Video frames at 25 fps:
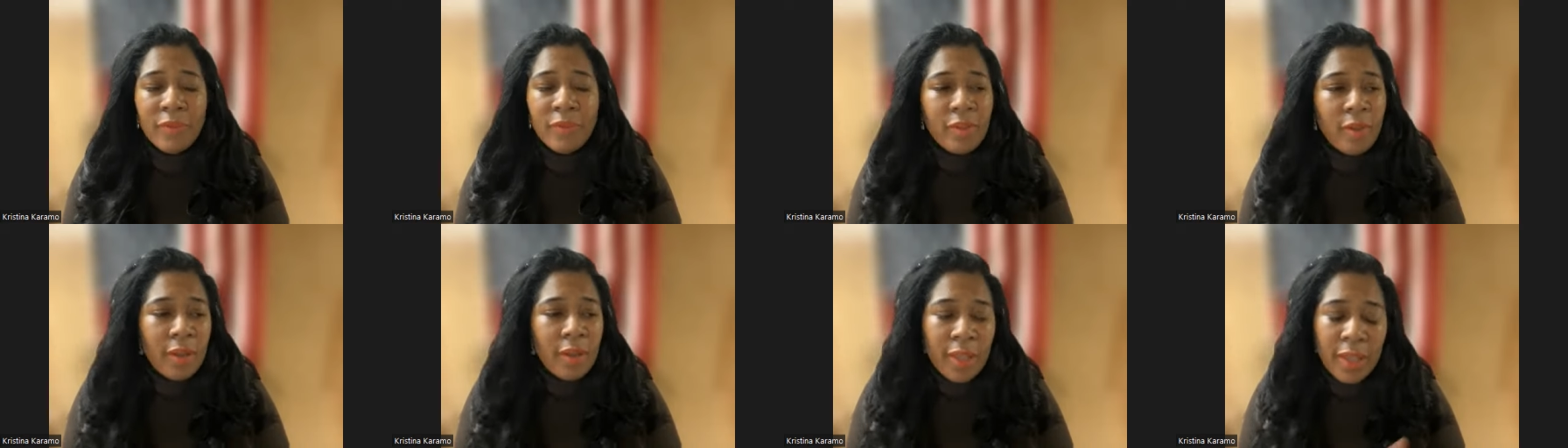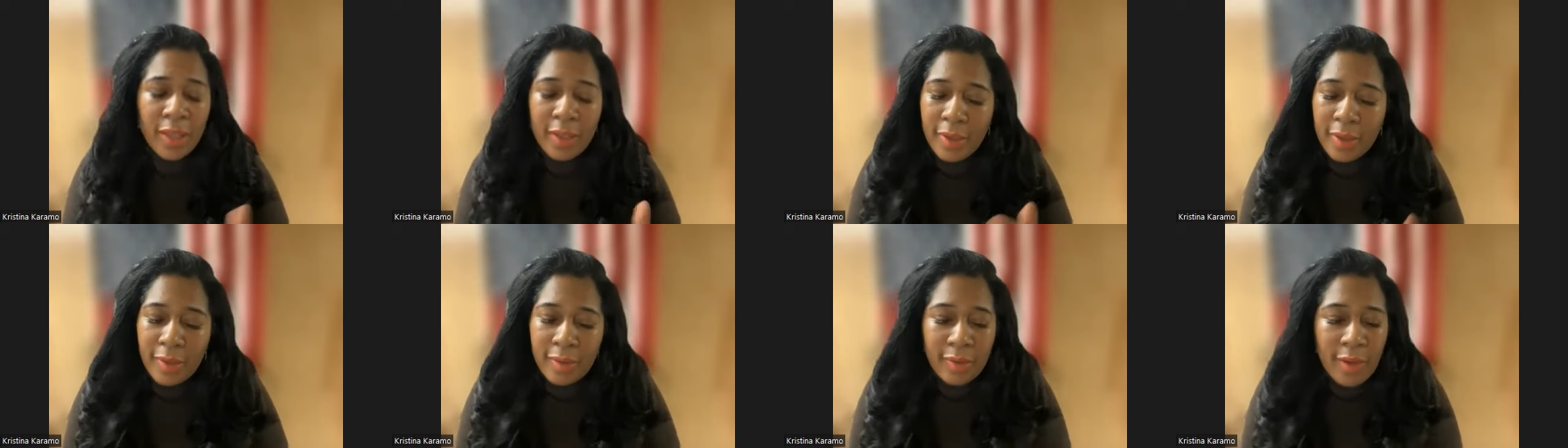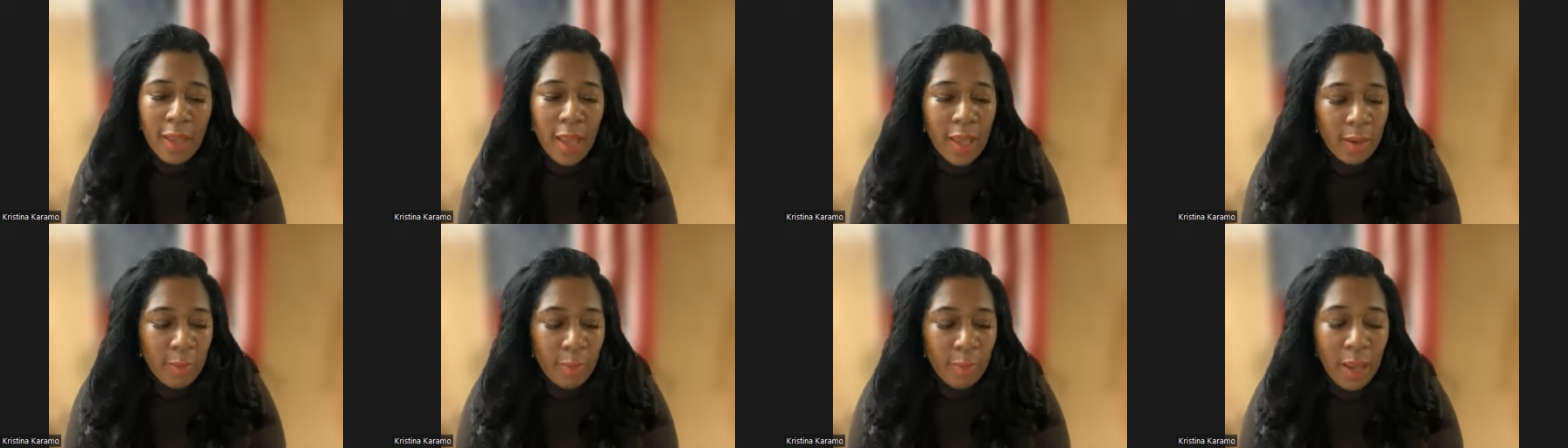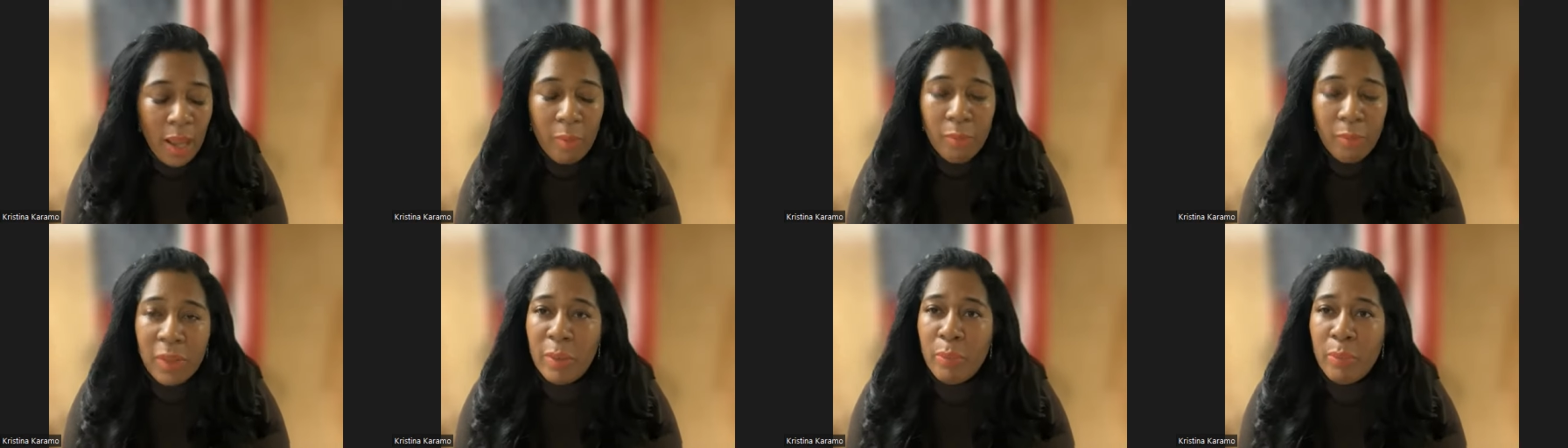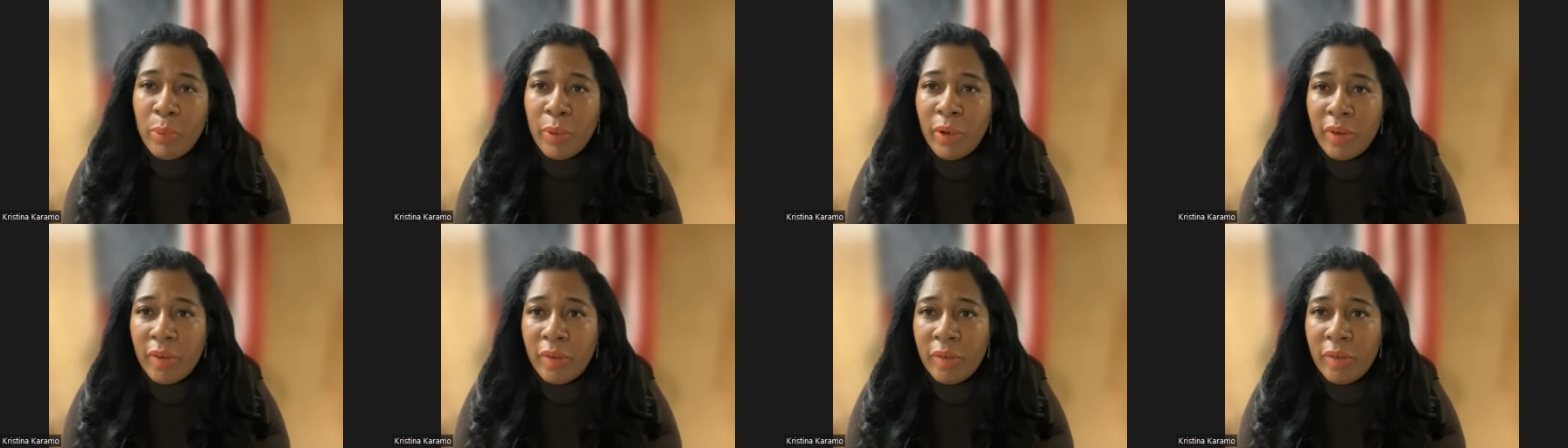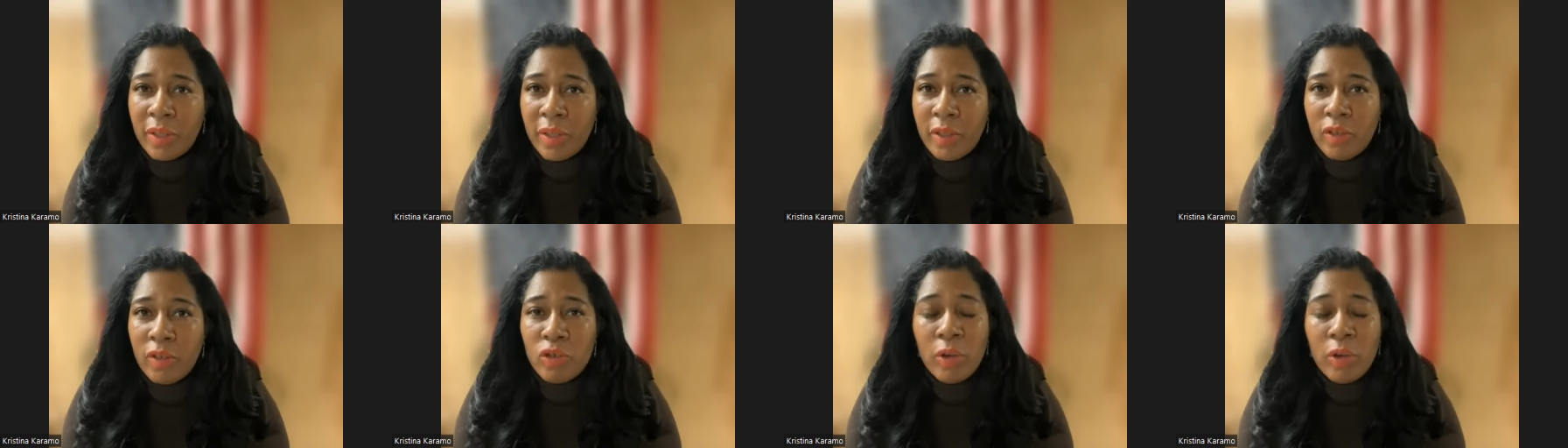So again, it's not about me personally.